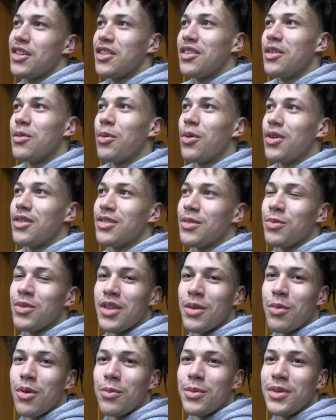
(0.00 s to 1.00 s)
they
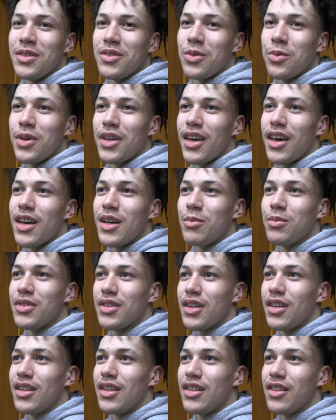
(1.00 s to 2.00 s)
brought me in to win games,
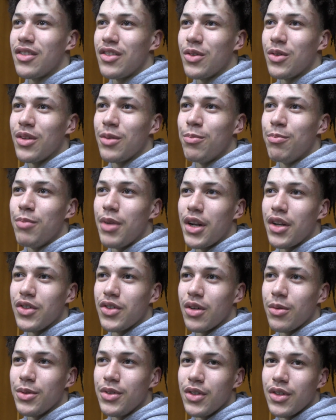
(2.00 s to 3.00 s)
and I need to do a better
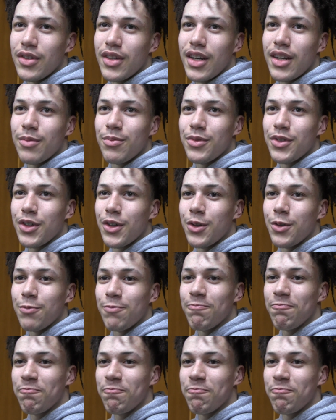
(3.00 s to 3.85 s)
job of doing that. So